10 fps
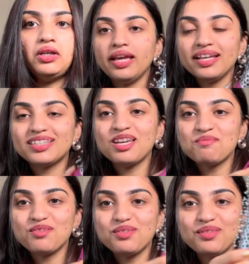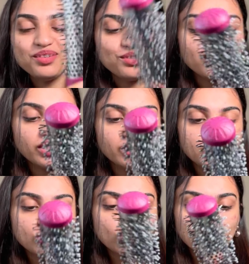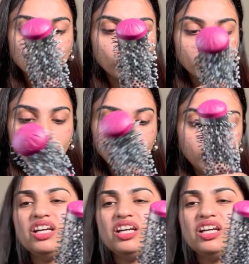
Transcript: Next, I'm gonna be using this roller.